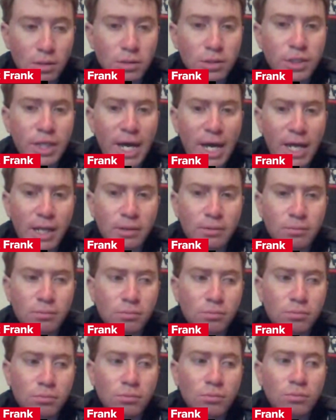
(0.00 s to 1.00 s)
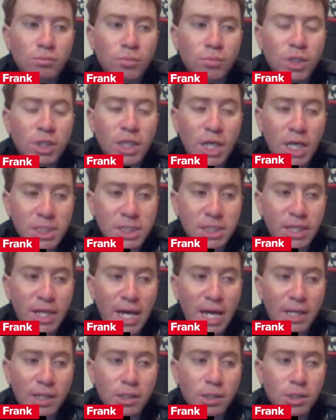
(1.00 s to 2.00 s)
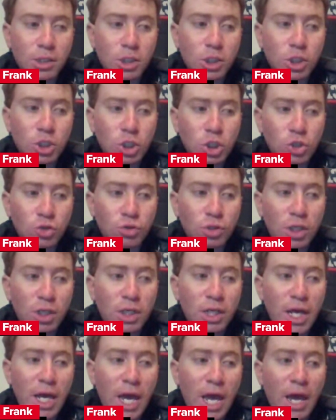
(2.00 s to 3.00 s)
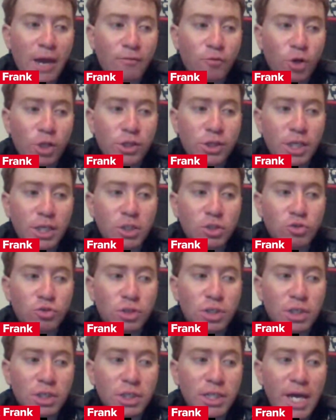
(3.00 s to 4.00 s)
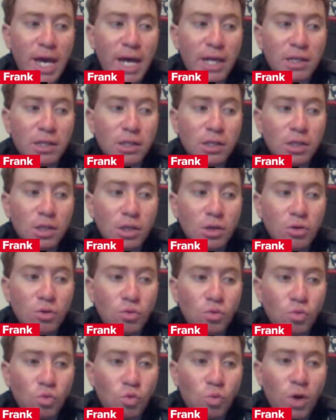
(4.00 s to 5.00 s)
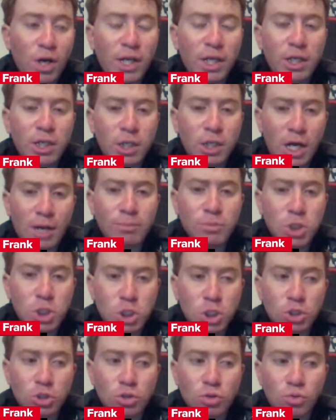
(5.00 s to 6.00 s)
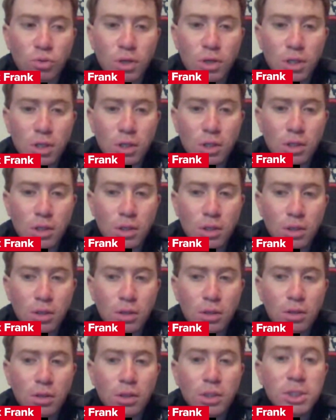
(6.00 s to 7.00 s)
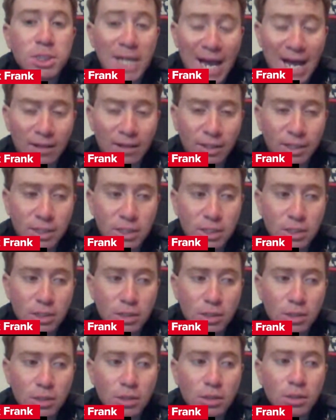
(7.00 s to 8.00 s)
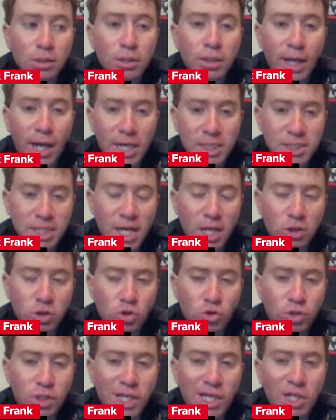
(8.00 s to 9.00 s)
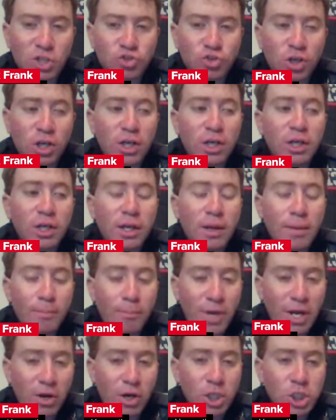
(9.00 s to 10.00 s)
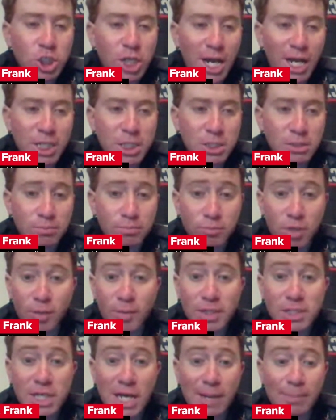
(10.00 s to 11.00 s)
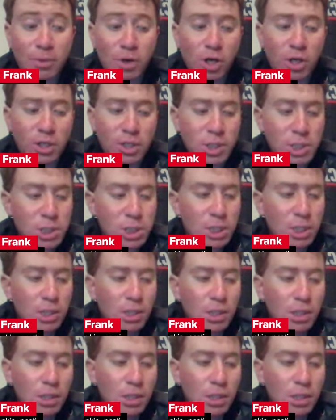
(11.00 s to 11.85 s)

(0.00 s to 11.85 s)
that because of that, you need everything you can get when it comes to talent. Guys like Luke Kendra and Barry Jackson, maybe Ty Perkins.